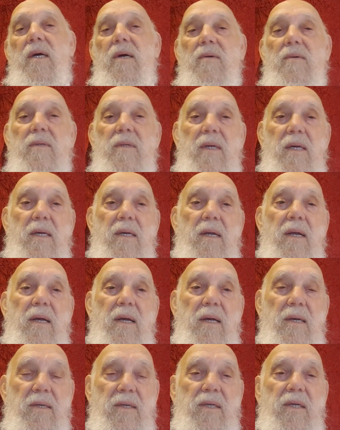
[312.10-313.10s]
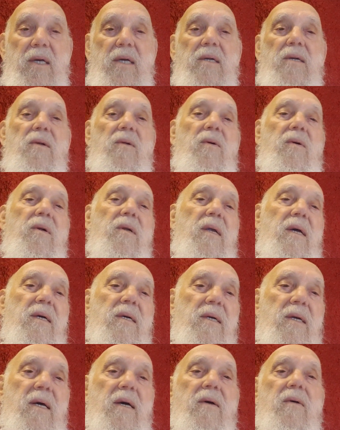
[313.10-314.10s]
how the state look like
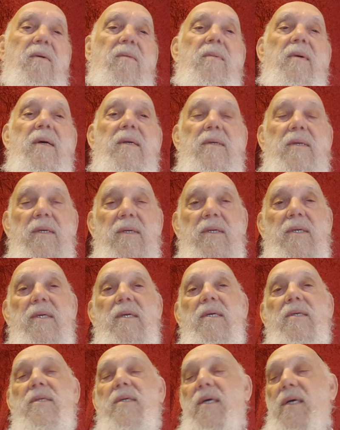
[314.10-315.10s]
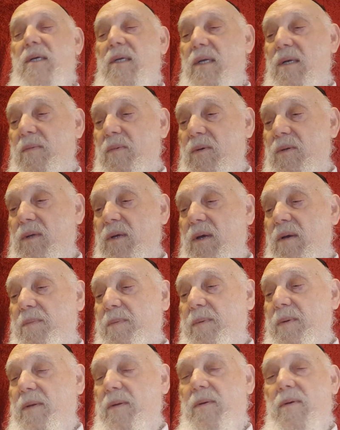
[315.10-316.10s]
now, but this is exactly what
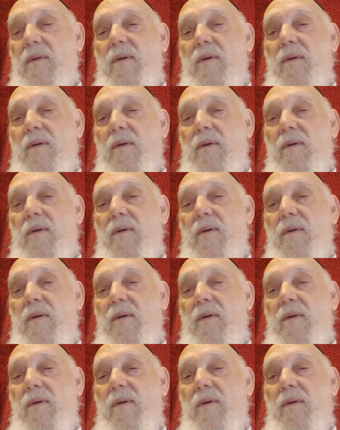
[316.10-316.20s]
happened, you